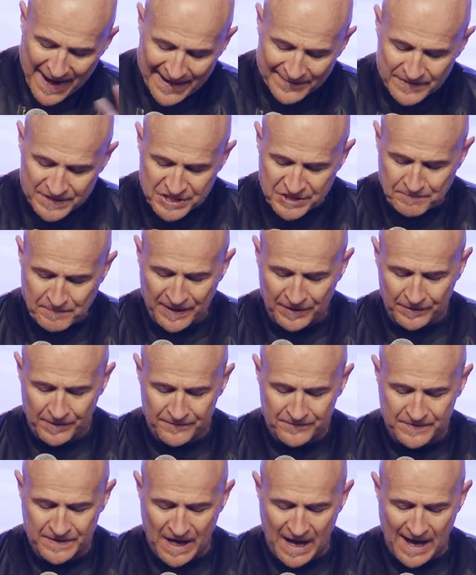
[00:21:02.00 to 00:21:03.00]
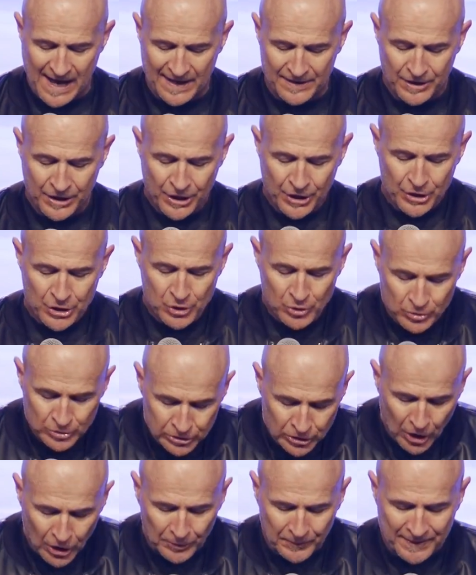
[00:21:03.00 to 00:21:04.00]
by the Spirit of God, who
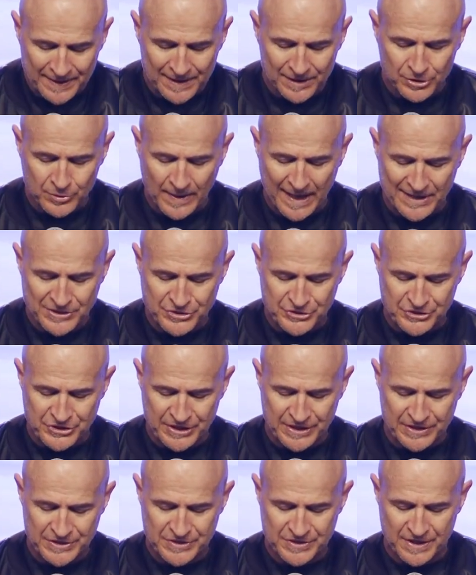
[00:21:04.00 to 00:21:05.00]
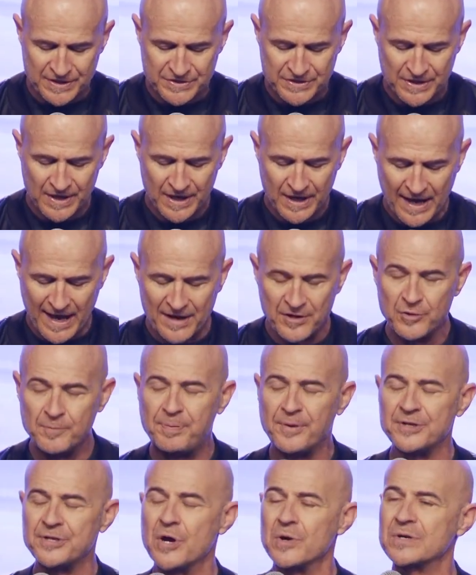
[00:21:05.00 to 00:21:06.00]
glory in Christ Jesus, and who
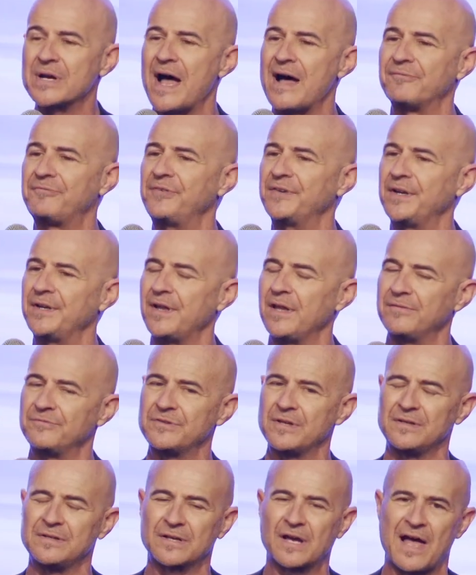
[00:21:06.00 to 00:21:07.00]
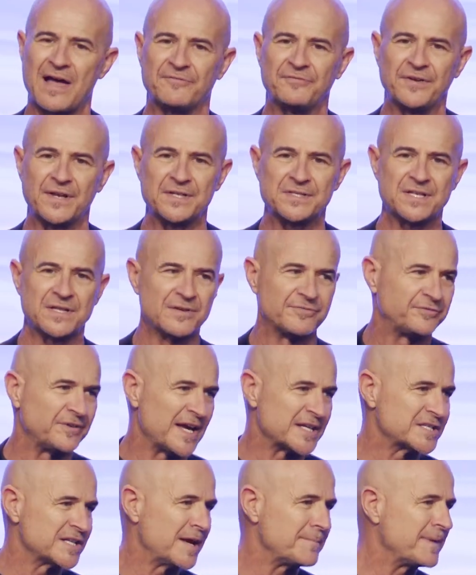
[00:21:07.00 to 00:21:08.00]
put no confidence in the
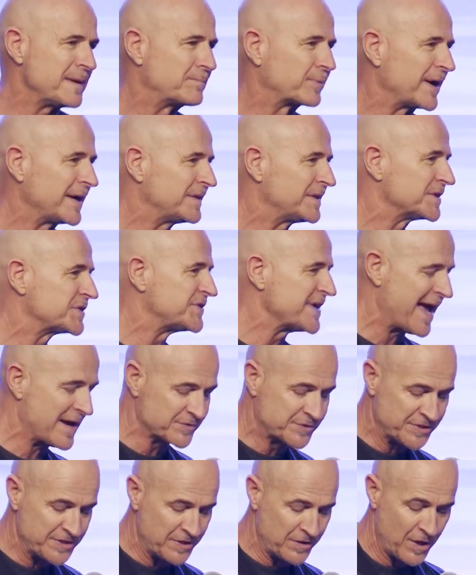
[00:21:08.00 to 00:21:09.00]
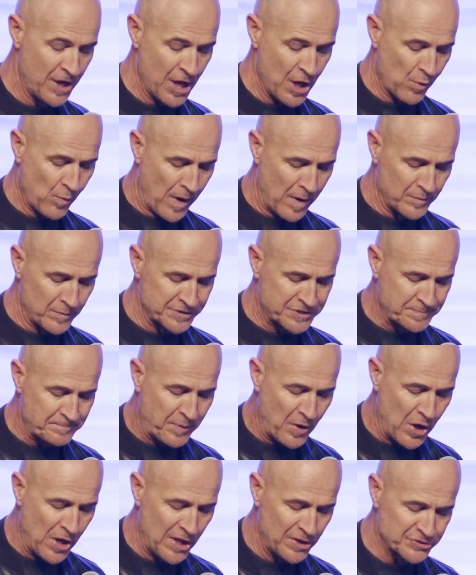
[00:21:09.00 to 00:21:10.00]
flesh. Let me break this down to you. What was
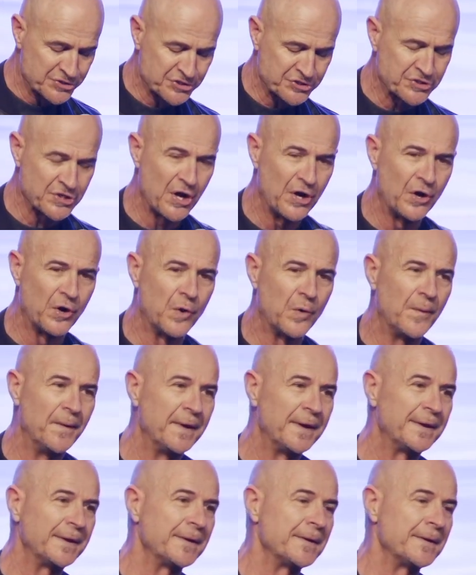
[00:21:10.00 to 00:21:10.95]
Paul so